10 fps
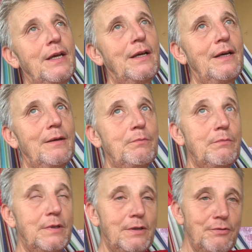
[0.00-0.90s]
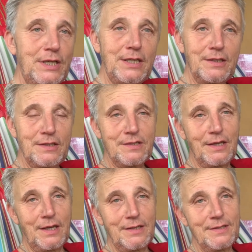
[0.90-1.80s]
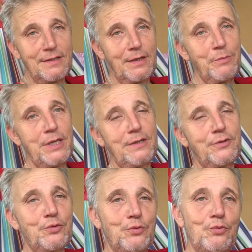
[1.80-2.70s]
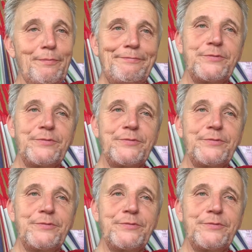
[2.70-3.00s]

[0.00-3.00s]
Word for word: I'm reading the signs and I'm here to